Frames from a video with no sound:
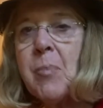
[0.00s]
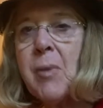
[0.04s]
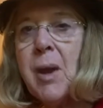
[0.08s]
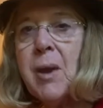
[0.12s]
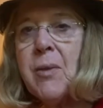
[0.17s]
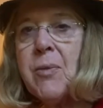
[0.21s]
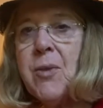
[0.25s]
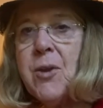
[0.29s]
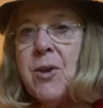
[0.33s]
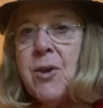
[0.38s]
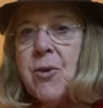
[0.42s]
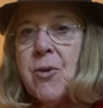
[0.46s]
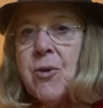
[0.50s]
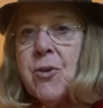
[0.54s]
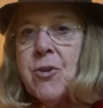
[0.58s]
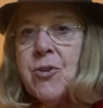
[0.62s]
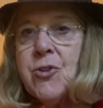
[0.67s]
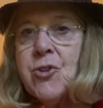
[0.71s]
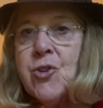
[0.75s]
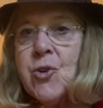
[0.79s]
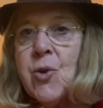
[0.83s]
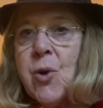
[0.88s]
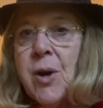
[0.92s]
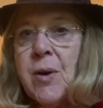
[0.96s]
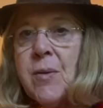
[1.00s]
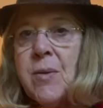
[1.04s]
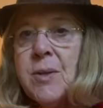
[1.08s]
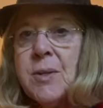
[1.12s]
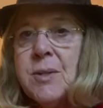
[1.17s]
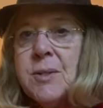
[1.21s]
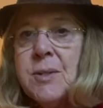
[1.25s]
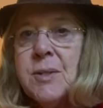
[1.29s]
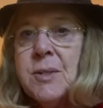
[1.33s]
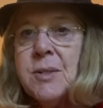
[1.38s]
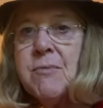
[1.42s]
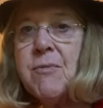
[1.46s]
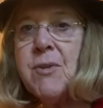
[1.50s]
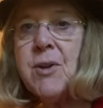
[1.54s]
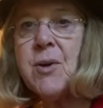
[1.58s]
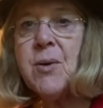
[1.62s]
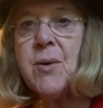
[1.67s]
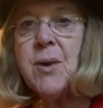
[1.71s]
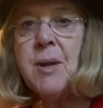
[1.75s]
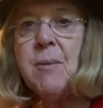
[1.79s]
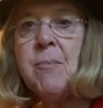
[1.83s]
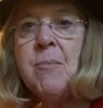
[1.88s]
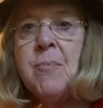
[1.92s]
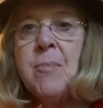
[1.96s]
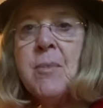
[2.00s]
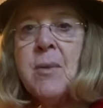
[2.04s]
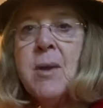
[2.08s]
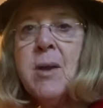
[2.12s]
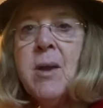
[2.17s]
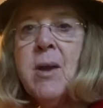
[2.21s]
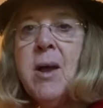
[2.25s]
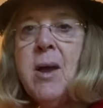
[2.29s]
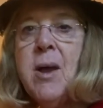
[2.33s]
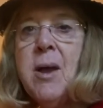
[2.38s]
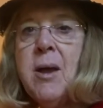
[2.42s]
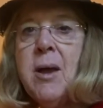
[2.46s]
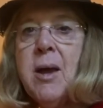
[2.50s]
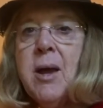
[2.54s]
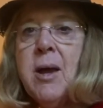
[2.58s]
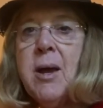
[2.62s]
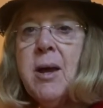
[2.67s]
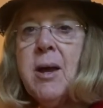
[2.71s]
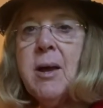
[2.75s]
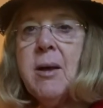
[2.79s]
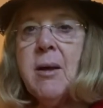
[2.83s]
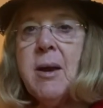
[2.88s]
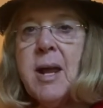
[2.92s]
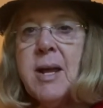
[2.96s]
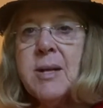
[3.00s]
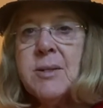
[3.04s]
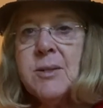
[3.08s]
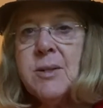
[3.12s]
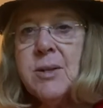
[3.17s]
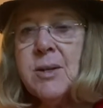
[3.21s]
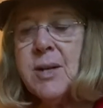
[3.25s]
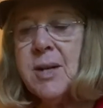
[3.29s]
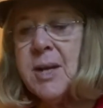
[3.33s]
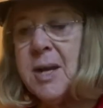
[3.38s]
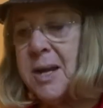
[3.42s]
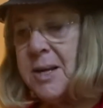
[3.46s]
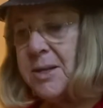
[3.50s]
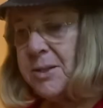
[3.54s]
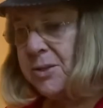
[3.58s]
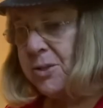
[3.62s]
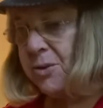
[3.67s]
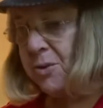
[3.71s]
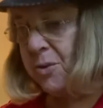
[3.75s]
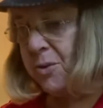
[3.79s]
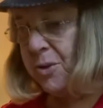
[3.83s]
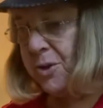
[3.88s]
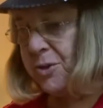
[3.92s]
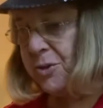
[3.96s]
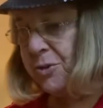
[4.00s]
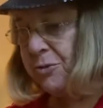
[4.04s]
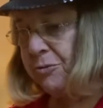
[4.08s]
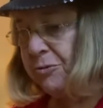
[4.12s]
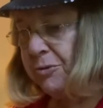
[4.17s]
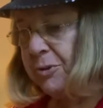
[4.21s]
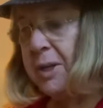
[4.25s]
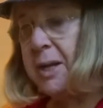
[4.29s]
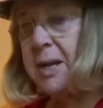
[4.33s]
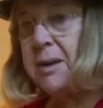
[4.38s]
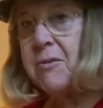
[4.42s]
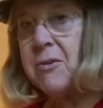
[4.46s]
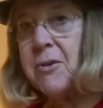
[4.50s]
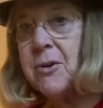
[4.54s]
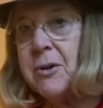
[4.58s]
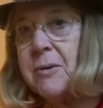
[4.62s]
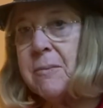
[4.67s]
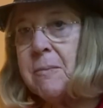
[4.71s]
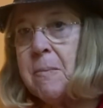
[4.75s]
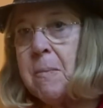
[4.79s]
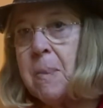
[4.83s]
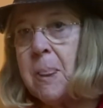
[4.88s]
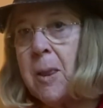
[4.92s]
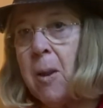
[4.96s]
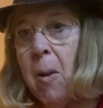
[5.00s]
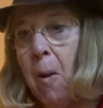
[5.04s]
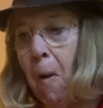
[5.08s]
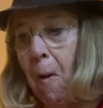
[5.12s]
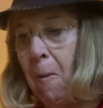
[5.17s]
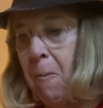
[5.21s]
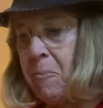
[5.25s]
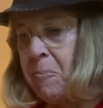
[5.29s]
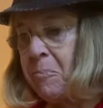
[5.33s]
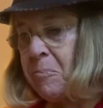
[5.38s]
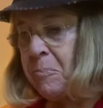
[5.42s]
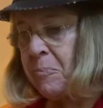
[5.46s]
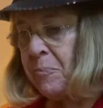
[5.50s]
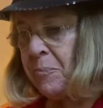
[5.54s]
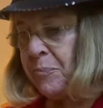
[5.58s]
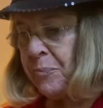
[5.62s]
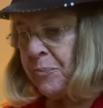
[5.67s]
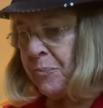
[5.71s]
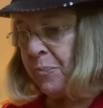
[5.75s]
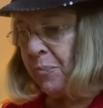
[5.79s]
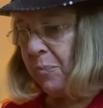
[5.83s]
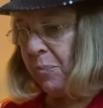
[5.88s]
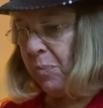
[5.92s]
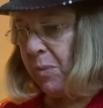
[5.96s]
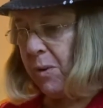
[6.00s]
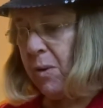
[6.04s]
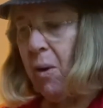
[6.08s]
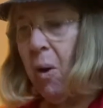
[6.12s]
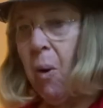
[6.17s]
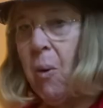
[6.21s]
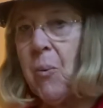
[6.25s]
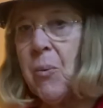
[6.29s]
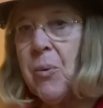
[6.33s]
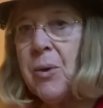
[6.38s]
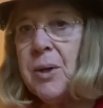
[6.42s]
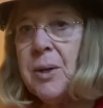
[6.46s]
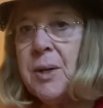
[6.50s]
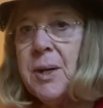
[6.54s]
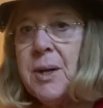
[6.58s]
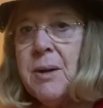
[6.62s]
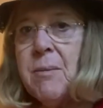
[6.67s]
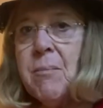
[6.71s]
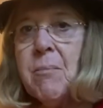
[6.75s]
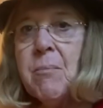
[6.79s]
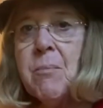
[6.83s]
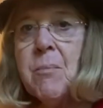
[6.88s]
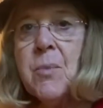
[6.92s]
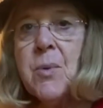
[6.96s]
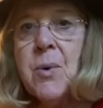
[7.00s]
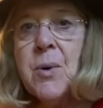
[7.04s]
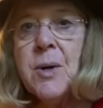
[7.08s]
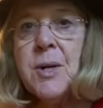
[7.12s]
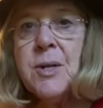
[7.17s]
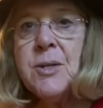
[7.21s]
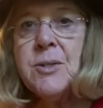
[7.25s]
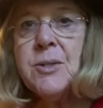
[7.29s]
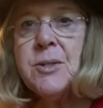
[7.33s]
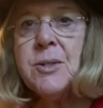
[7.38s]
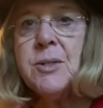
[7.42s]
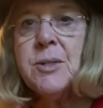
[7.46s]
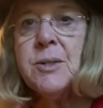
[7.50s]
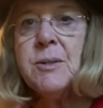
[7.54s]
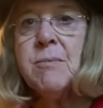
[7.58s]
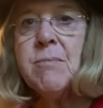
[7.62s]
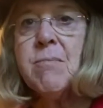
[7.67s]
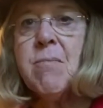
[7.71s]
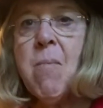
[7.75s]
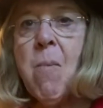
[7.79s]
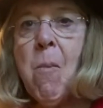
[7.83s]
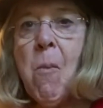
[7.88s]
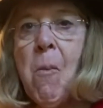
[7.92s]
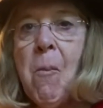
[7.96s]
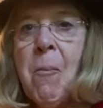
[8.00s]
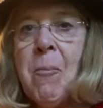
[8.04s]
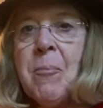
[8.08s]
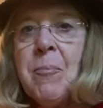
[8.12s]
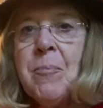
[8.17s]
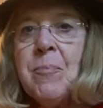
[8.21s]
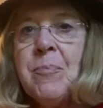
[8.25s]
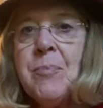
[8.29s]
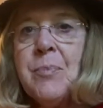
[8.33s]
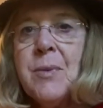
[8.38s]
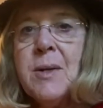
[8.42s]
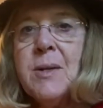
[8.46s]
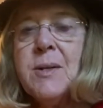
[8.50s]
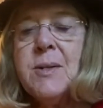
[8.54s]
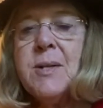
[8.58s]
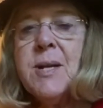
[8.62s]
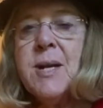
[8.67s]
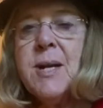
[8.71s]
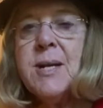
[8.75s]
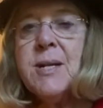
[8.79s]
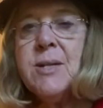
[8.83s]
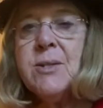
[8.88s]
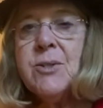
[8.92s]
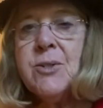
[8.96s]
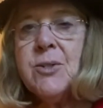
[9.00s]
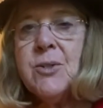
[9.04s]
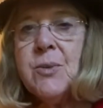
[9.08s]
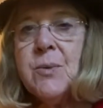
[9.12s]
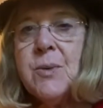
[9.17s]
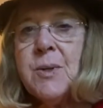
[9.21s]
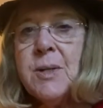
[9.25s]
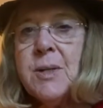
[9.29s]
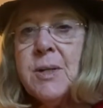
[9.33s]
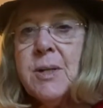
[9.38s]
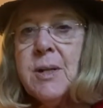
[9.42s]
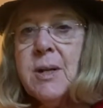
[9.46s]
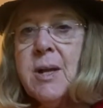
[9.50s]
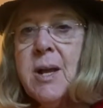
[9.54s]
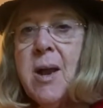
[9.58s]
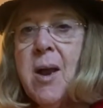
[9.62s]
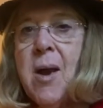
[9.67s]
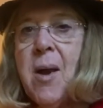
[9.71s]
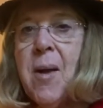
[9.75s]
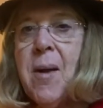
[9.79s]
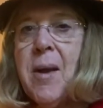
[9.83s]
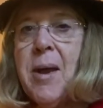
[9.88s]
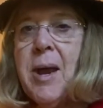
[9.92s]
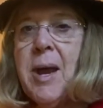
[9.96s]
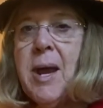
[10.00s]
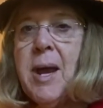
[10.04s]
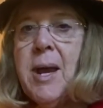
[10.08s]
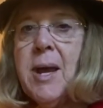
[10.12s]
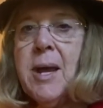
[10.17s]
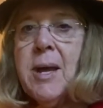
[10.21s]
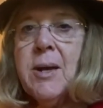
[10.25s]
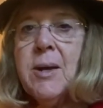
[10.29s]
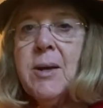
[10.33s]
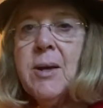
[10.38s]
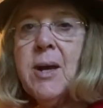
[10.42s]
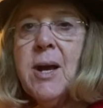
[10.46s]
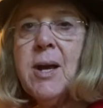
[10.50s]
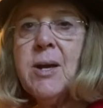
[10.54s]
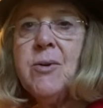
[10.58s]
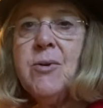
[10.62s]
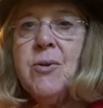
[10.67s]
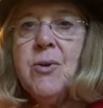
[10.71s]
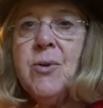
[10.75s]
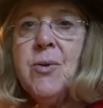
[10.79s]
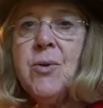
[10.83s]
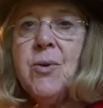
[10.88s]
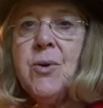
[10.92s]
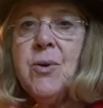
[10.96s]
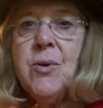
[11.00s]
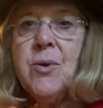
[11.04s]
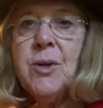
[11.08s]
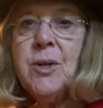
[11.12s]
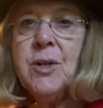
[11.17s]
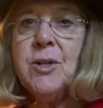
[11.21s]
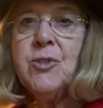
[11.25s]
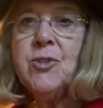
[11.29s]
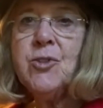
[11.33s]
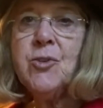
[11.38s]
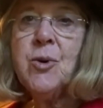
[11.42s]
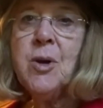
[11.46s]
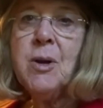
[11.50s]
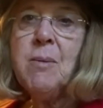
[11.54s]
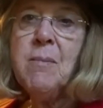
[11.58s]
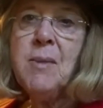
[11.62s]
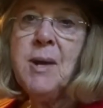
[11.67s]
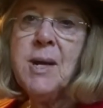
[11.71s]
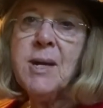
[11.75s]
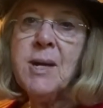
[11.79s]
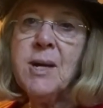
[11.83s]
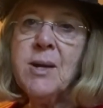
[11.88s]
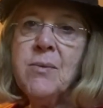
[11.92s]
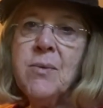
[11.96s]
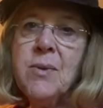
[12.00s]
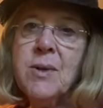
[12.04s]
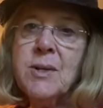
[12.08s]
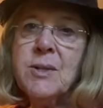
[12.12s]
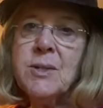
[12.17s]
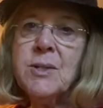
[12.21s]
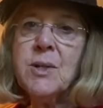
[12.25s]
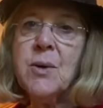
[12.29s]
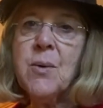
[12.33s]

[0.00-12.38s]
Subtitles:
I think you're going to enjoy this. It's very, has a nice orange flavor, a really moist taste to it, and I know you'll enjoy making this.